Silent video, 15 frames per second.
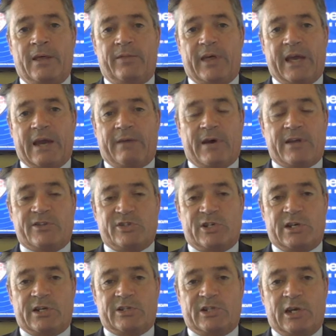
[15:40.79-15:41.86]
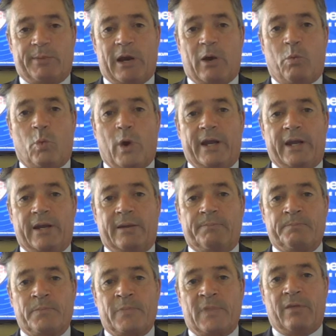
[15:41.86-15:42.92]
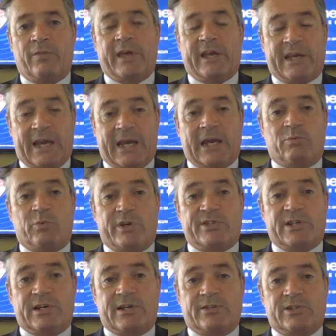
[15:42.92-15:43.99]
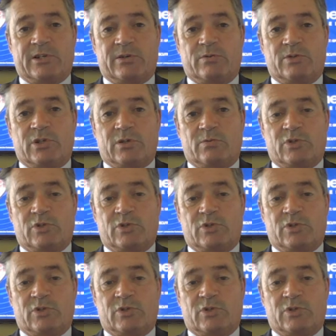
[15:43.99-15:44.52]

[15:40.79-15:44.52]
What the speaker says: they have uncertainty about when they can return to